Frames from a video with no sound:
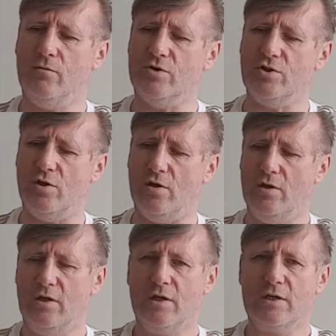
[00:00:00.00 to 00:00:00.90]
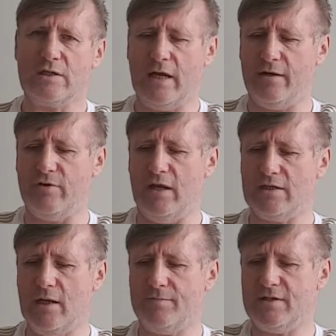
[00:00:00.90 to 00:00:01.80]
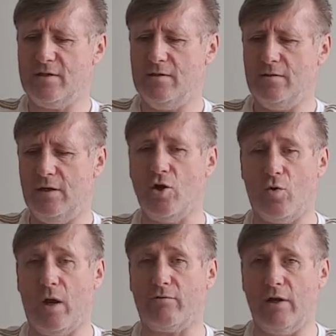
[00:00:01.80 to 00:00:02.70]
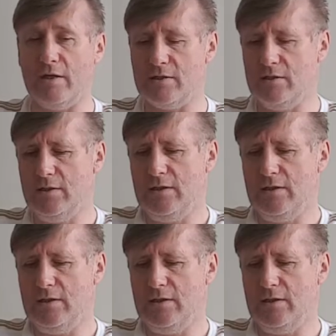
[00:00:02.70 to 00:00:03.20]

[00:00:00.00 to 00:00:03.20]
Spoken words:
which are slide release clips. They're not quick release.